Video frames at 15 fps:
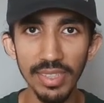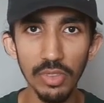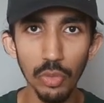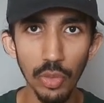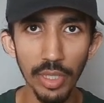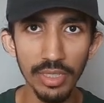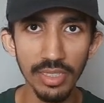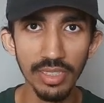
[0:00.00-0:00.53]

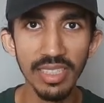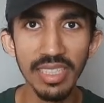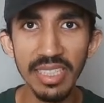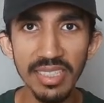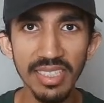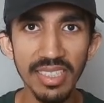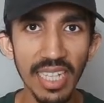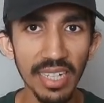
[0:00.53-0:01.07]
trends
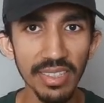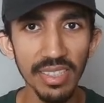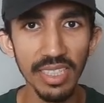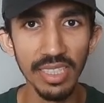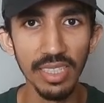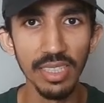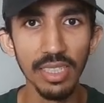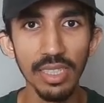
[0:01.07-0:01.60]

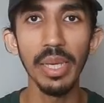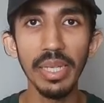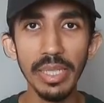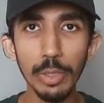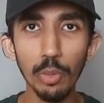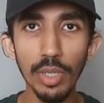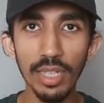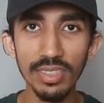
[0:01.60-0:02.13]
instantly.
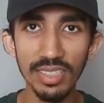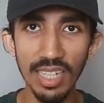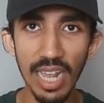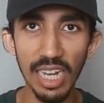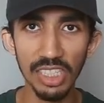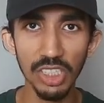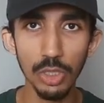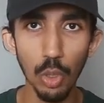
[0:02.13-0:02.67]
You can
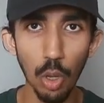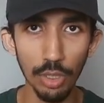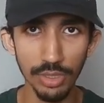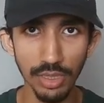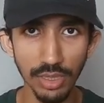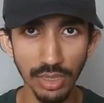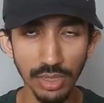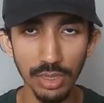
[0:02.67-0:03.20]
slash
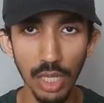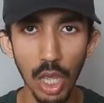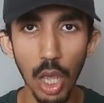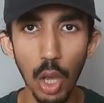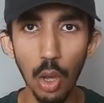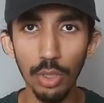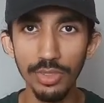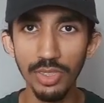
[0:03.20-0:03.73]
costs
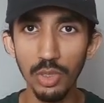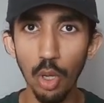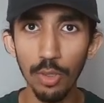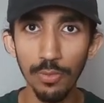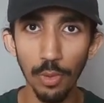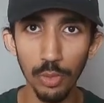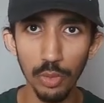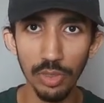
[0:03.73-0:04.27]
on stock
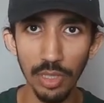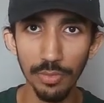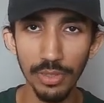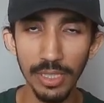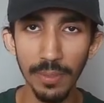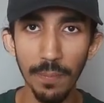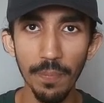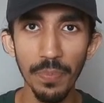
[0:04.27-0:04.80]

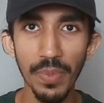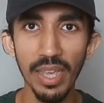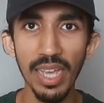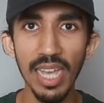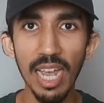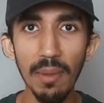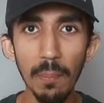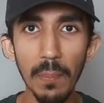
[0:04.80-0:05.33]
photography
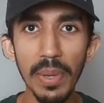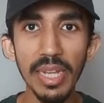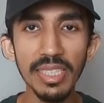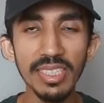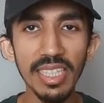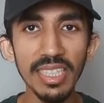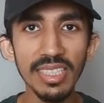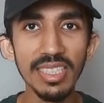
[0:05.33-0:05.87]
and
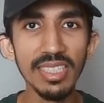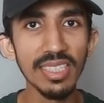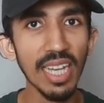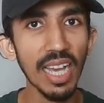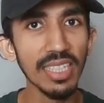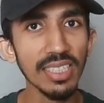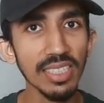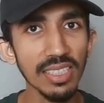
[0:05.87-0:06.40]
basic
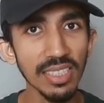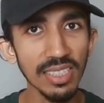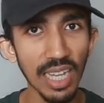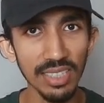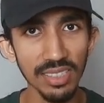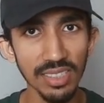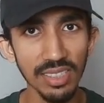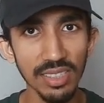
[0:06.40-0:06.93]
design
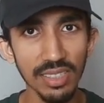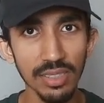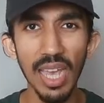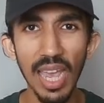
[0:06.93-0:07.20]
tasks.